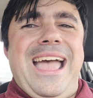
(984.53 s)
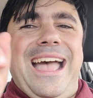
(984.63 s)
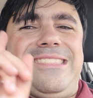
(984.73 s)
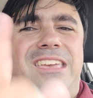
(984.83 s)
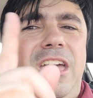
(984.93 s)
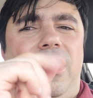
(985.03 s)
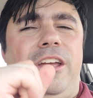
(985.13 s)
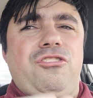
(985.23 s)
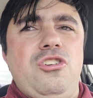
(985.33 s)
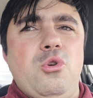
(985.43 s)
Until I
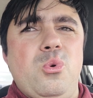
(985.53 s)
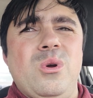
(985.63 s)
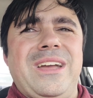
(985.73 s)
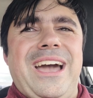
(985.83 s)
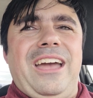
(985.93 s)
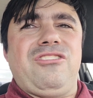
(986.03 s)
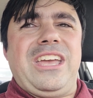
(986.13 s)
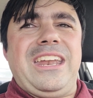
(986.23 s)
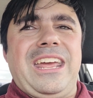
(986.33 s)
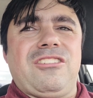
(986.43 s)
see you guys
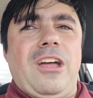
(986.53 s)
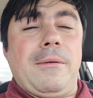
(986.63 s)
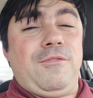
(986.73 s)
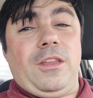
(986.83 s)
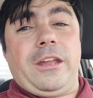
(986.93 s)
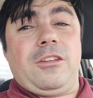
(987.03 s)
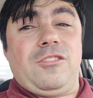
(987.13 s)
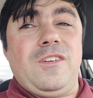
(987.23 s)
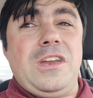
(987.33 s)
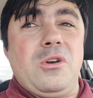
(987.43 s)
again next time, if you like this
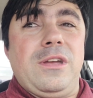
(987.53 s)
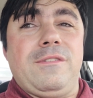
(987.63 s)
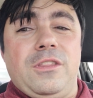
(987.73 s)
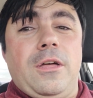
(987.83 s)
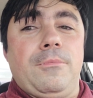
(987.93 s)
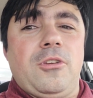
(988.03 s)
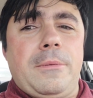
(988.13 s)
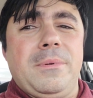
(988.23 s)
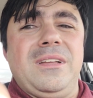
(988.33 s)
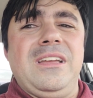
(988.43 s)
video, give it a thumbs
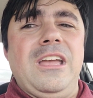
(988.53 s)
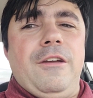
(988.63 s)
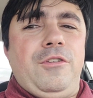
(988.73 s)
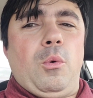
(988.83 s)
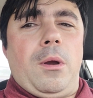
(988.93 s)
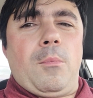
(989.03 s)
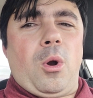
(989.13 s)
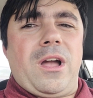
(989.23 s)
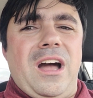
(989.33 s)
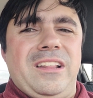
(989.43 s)
up. If you want
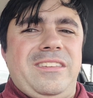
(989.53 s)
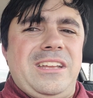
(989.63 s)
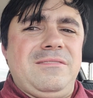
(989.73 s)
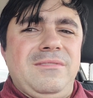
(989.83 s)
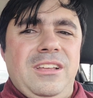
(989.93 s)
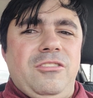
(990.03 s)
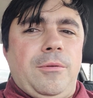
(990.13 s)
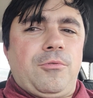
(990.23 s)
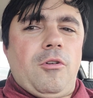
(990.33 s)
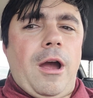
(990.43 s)
more content,
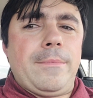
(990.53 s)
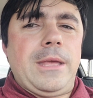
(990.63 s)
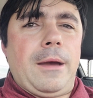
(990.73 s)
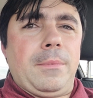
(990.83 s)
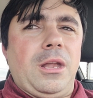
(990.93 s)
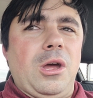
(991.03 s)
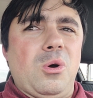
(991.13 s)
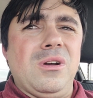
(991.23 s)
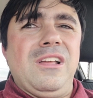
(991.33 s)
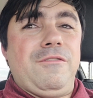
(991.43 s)
subscribe down
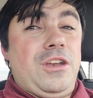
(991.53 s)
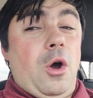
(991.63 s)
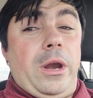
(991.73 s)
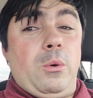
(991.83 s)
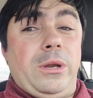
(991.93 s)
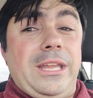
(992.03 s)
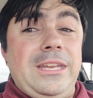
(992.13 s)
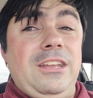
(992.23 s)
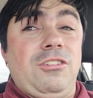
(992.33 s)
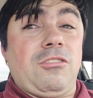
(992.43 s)
below. If you know anyone that
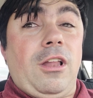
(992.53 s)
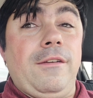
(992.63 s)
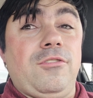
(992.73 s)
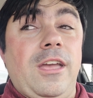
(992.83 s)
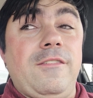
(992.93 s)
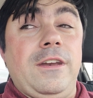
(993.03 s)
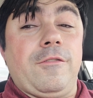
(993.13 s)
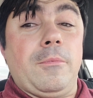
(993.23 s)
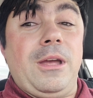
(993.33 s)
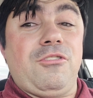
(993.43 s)
needs this life-saving
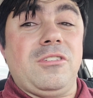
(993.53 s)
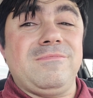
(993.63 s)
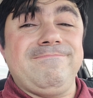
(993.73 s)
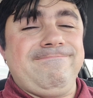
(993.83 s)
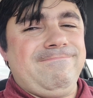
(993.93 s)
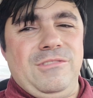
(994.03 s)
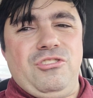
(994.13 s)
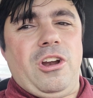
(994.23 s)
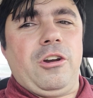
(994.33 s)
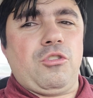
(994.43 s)
information,
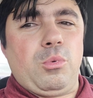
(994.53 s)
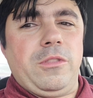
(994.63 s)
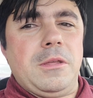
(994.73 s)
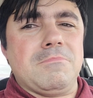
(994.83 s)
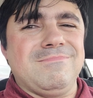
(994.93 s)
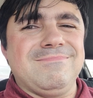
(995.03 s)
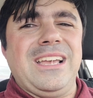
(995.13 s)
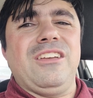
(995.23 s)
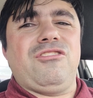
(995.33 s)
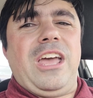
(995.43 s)
share this with them.
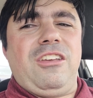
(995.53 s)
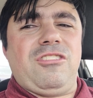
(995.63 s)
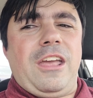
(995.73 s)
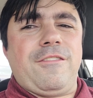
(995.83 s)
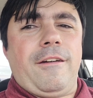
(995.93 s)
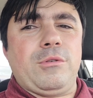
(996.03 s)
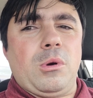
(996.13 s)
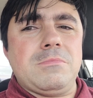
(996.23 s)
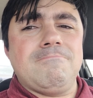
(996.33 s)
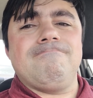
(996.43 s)
Stay safe,
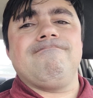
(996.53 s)
everyone